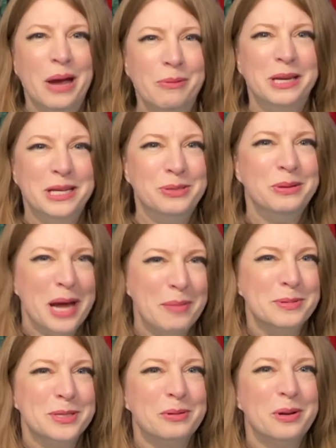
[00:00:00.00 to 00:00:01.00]
I want to do an
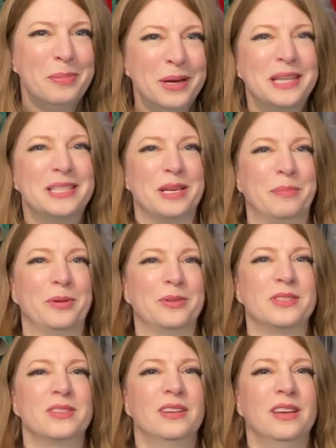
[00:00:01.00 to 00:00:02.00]
episode on bunny
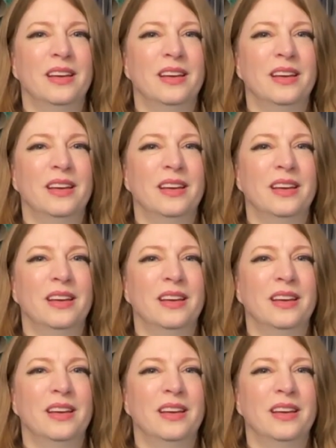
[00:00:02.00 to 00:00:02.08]
slippers.